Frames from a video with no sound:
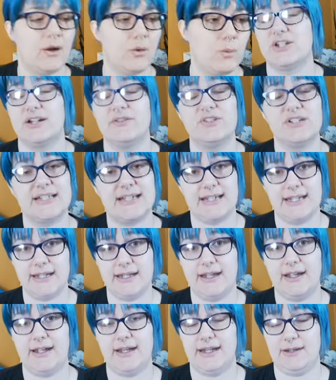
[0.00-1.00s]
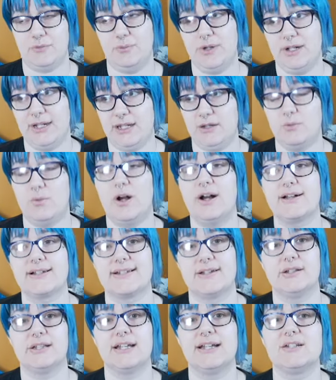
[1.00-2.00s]
every day when he walks
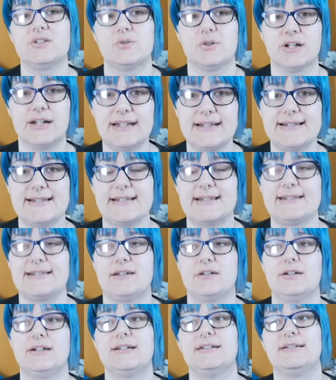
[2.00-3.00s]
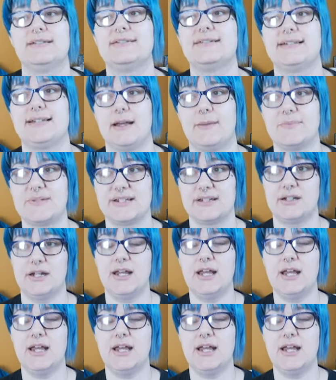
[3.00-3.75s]
out that door, he sits down on the steps